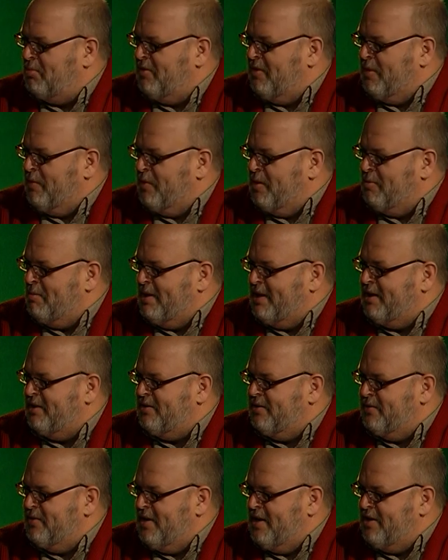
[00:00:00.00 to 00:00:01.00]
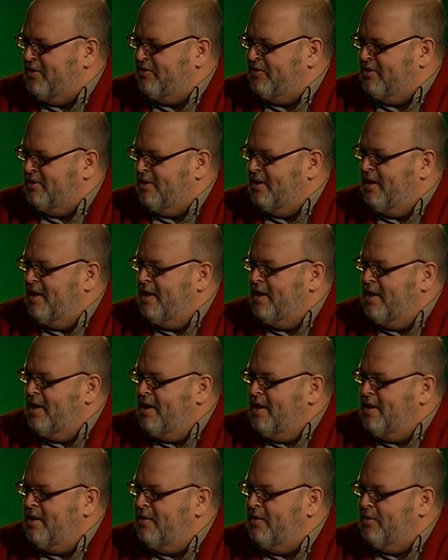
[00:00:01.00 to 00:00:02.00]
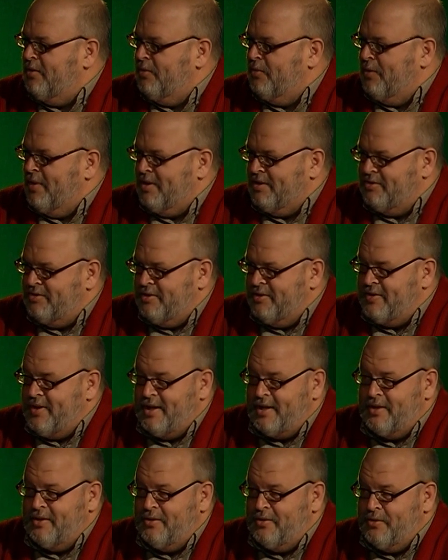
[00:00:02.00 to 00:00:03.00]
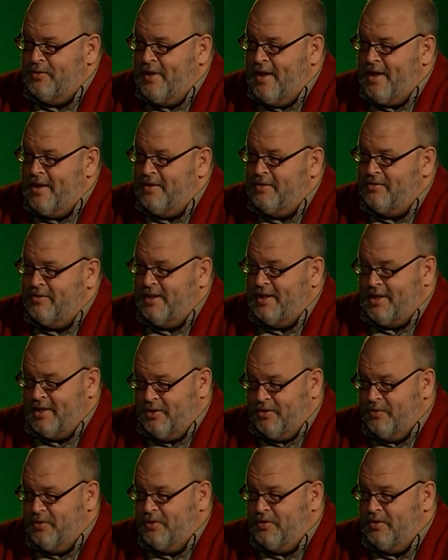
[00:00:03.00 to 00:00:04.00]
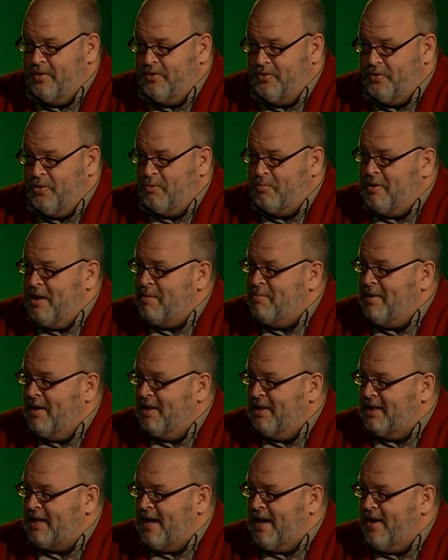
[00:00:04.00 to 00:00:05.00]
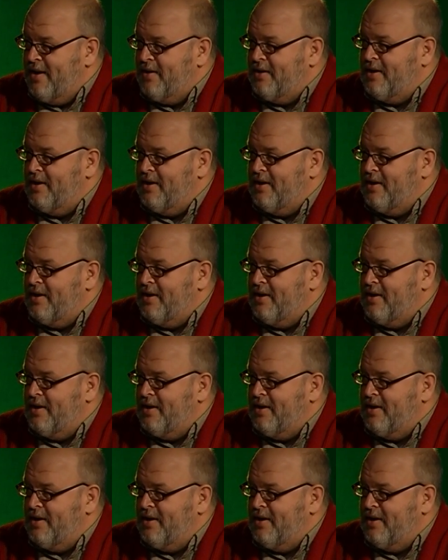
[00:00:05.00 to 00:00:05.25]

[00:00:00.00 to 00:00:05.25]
or they want to make a donation, the ways that they can do that is they can do it through a PayPal account